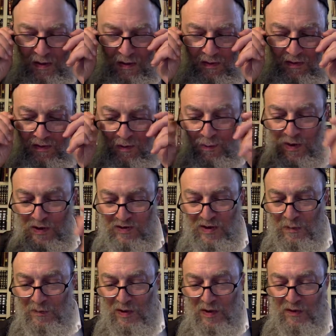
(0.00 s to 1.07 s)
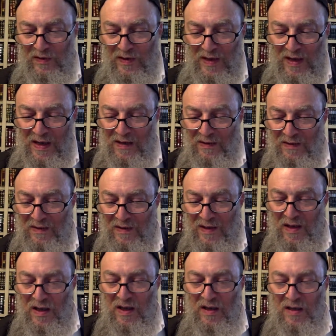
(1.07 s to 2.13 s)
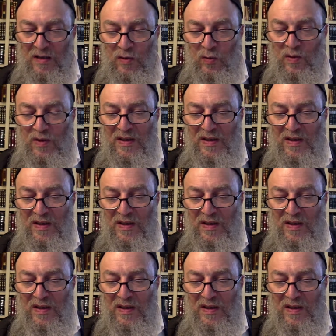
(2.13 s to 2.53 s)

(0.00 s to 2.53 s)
So the Baal Shem Tov says, you